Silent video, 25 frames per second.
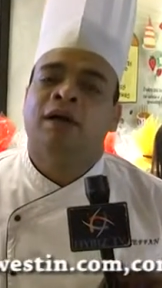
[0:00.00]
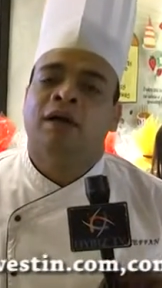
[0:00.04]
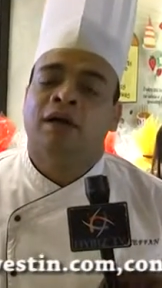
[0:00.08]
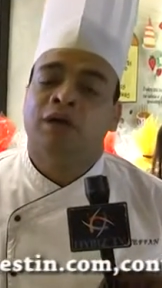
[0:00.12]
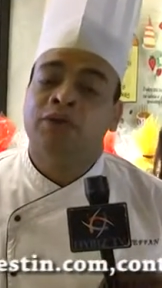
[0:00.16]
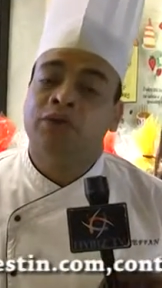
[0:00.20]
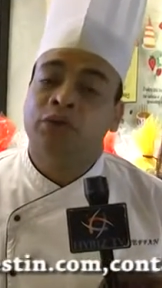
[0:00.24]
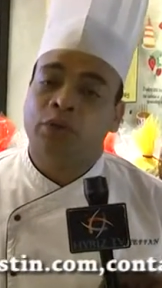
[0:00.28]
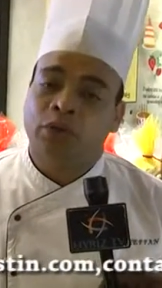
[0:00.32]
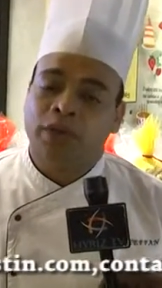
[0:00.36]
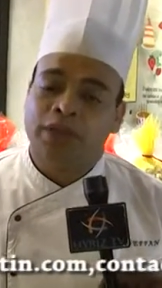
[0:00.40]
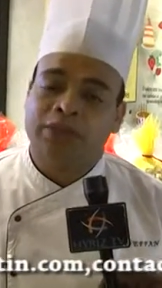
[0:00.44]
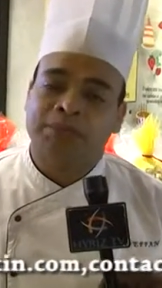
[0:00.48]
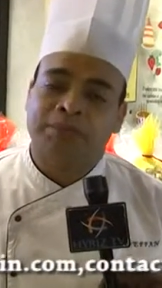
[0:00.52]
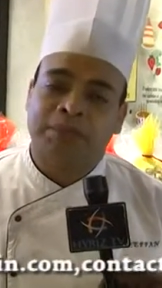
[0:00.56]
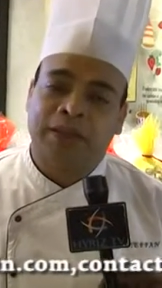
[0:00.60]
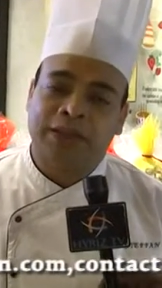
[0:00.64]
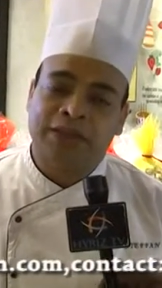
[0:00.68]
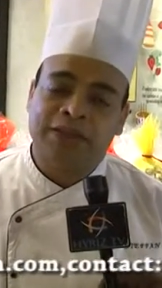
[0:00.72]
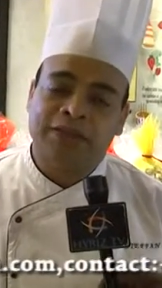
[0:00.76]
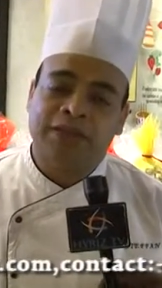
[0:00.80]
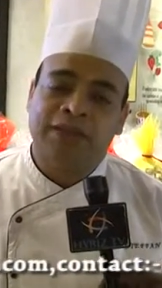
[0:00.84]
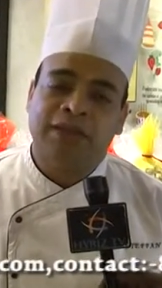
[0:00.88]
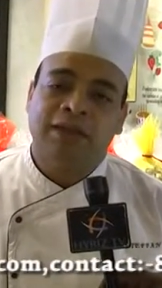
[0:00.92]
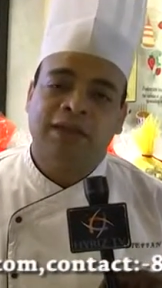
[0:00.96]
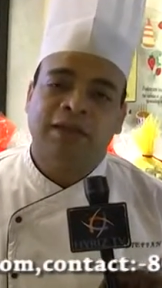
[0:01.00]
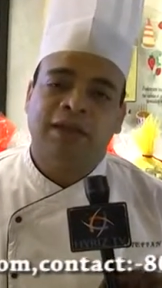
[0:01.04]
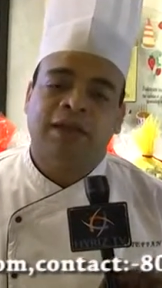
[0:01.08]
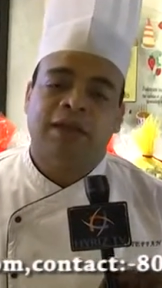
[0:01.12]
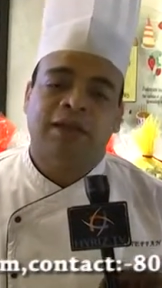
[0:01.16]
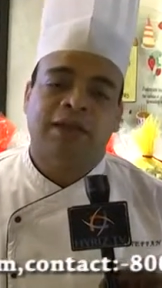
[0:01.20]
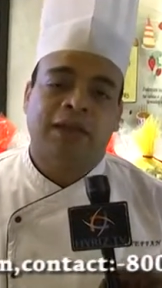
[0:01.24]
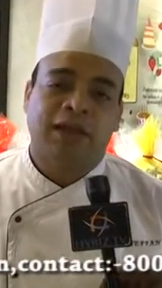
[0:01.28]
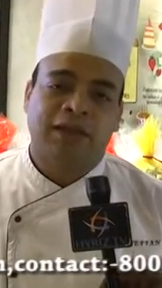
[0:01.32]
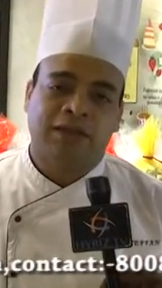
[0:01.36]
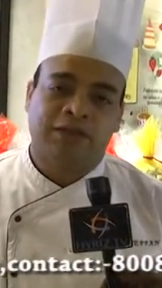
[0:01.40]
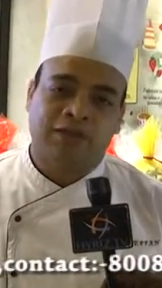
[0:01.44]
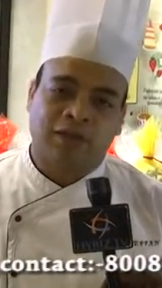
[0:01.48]
a uh, New Year's brunch
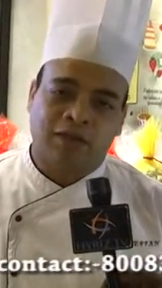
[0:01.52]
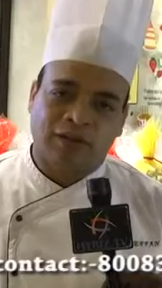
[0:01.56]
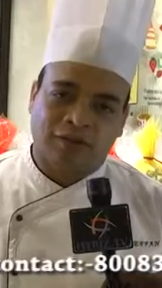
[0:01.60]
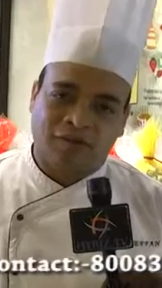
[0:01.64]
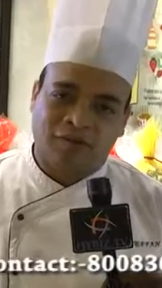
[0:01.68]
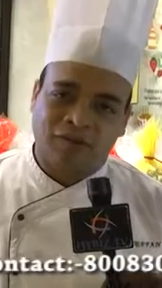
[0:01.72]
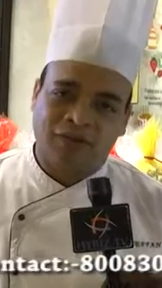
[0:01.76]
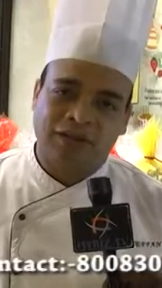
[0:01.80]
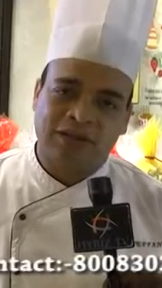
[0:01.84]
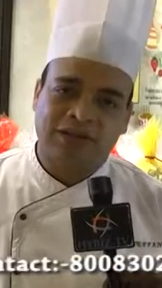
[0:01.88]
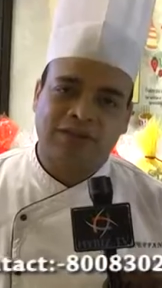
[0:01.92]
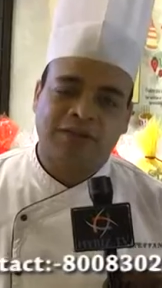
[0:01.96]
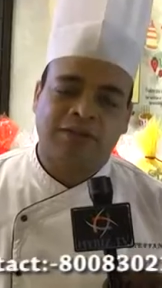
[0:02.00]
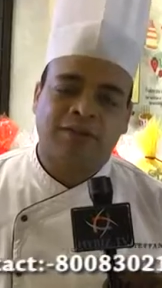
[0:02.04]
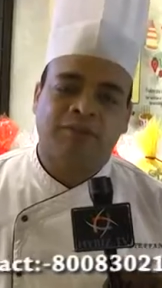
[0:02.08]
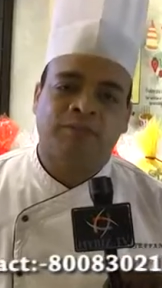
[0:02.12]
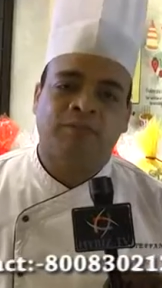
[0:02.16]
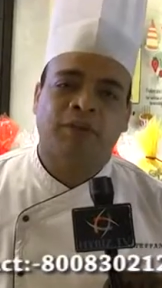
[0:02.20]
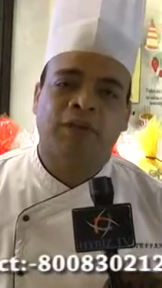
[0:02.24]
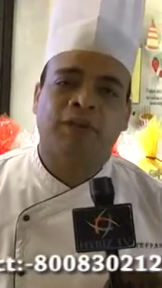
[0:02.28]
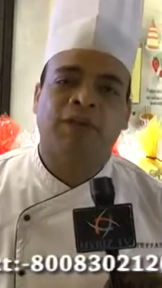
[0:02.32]
that is on the 1st.